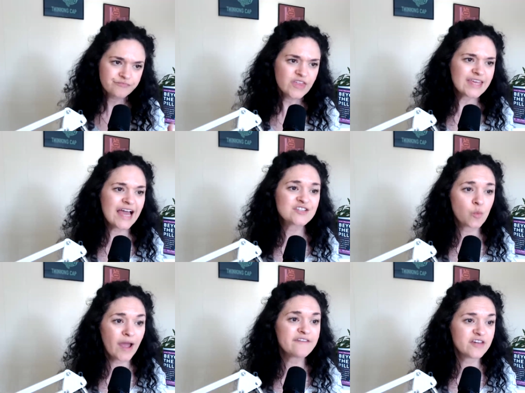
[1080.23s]
yes,
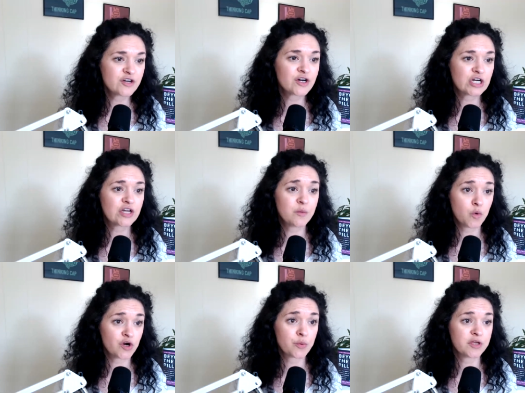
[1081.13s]
white vinegar can
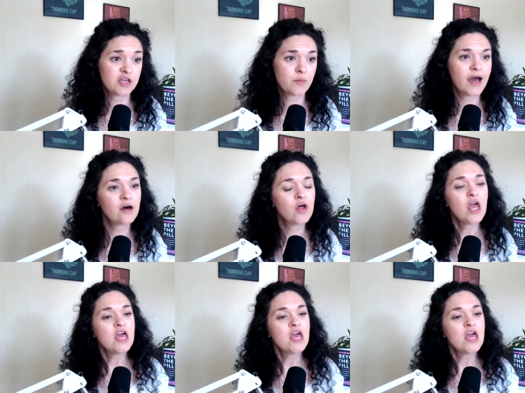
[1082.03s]
work really well.